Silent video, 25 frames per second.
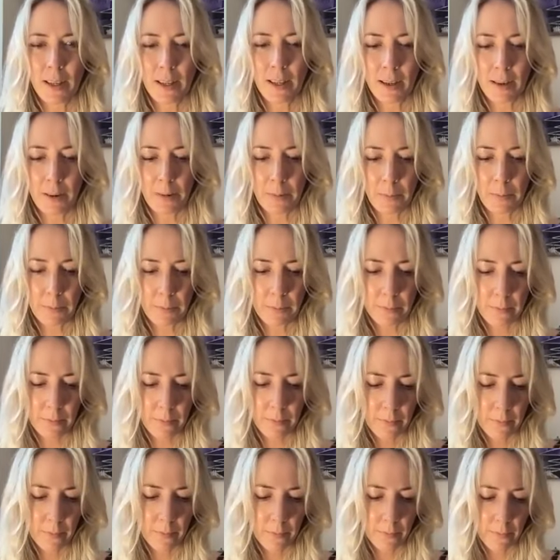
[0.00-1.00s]
an
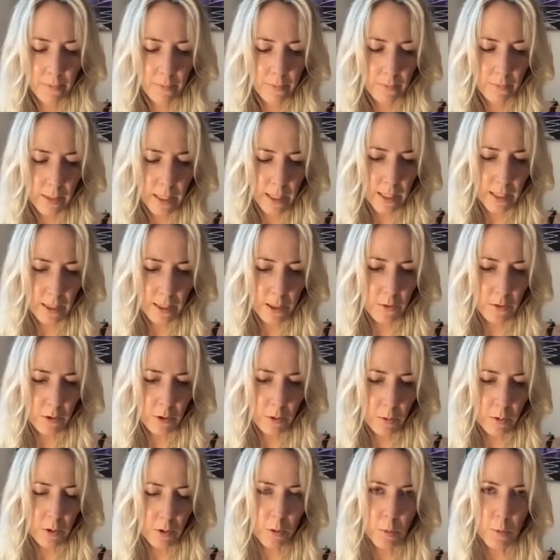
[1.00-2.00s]

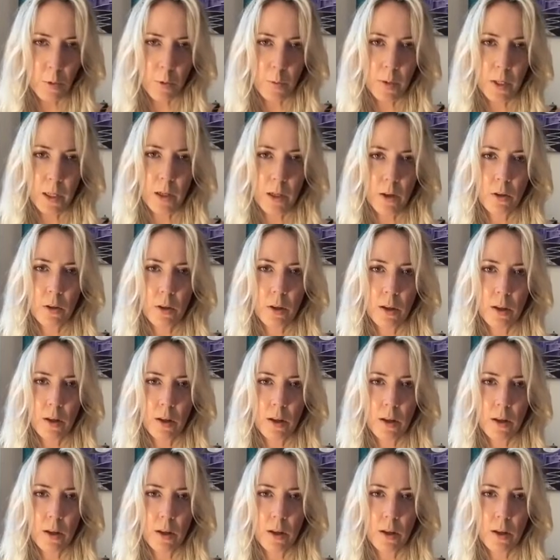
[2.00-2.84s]
interview with a woman who